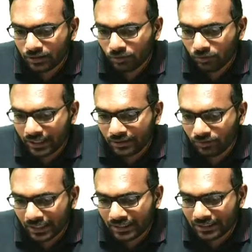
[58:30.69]

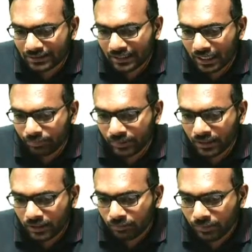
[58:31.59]
Why does it happen?
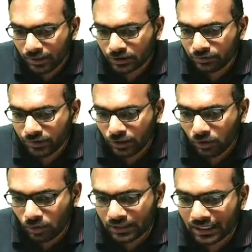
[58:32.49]
Because we
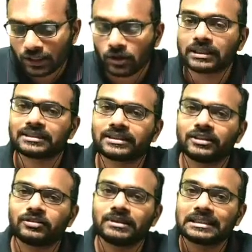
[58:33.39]
know that Lorentz
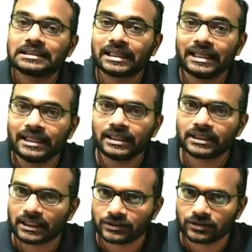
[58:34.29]
transformations are linear
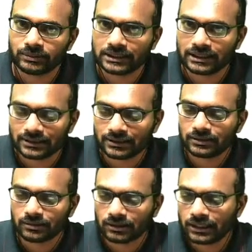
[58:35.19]
transformations,
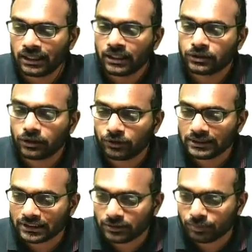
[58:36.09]
all right. So if you
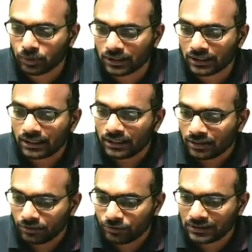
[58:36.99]

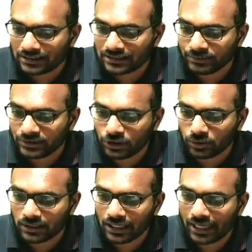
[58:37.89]
just
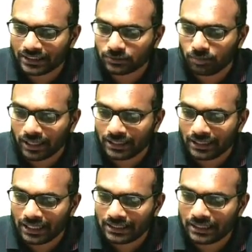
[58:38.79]
substitute x by
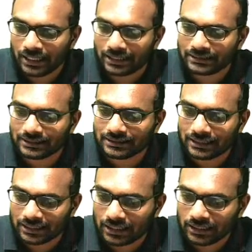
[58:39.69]
delta x,
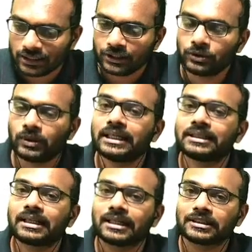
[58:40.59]
etc., you will get the
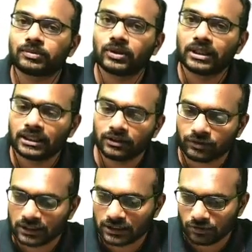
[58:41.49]
corresponding
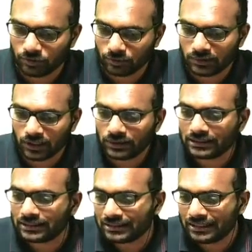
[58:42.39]
differential form. Now this
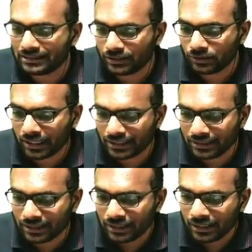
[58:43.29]
is easy. You write
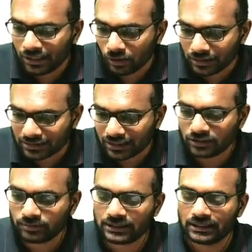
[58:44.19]
the Lorentz
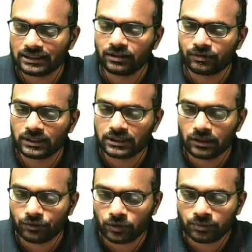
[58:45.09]
transformation in the differential
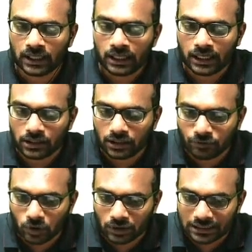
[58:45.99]
form, and you have
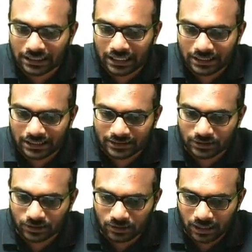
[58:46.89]
got delta x
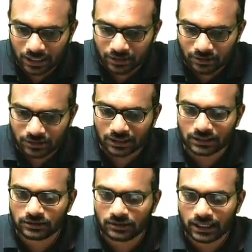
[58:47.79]
equal to 9 into 10 raised
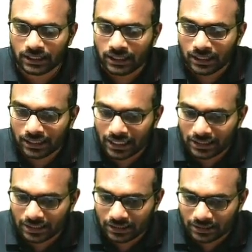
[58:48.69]
to 9,
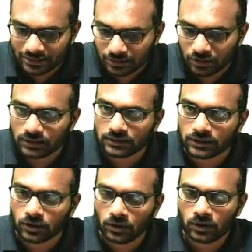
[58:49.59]
delta t is equal to
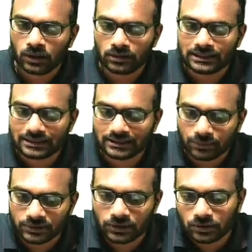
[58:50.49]
0. You just
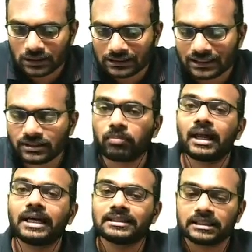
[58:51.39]
substitute. It's just
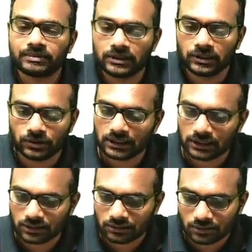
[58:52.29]
blind substitution,
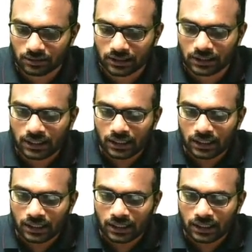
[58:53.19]
okay.